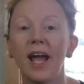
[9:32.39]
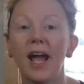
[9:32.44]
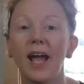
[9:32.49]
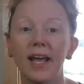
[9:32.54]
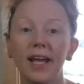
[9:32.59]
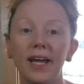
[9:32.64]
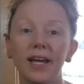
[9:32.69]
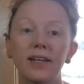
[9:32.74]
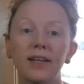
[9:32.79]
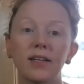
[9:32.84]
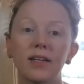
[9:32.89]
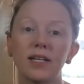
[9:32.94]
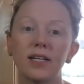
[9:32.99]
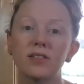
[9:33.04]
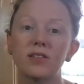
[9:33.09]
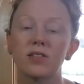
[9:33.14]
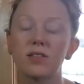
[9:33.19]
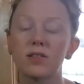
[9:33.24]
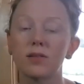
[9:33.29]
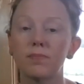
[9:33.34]
And
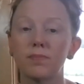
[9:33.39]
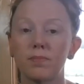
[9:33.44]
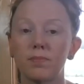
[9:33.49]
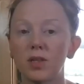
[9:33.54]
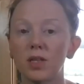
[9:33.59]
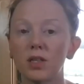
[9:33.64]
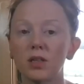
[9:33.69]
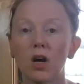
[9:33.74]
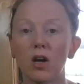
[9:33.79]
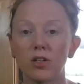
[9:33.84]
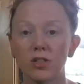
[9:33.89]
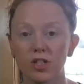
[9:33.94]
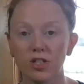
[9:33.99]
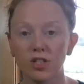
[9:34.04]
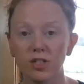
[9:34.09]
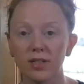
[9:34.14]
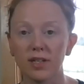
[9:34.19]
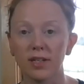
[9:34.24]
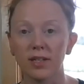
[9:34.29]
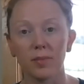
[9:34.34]
it's the
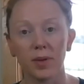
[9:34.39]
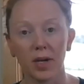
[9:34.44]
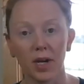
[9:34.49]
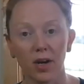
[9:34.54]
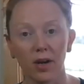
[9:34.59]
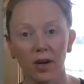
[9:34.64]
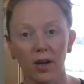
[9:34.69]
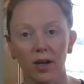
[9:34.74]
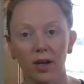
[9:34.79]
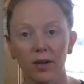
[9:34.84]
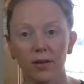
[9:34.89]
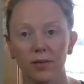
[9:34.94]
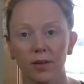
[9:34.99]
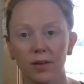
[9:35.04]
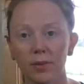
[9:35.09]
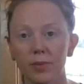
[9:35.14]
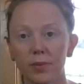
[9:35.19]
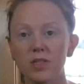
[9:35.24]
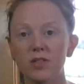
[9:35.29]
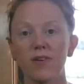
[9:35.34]
largest in America.
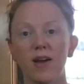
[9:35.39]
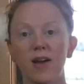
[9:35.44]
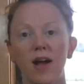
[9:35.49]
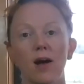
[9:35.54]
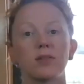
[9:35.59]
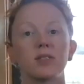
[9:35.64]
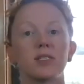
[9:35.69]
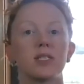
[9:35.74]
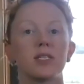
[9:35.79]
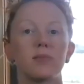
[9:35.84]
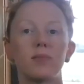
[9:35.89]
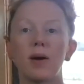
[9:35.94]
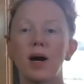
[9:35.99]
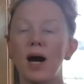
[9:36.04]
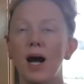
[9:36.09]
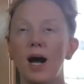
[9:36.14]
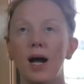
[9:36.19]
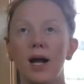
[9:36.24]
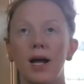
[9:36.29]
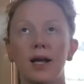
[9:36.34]
It was founded
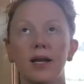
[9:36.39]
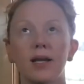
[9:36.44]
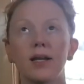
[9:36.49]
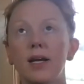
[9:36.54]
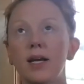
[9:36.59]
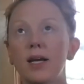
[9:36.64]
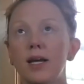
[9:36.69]
by